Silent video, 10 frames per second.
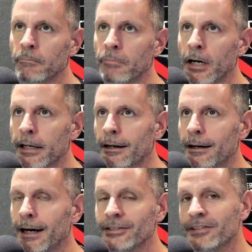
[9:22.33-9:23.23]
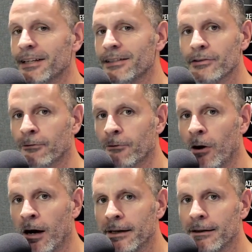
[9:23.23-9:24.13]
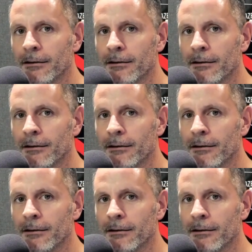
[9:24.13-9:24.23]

but I just think he's a fraud.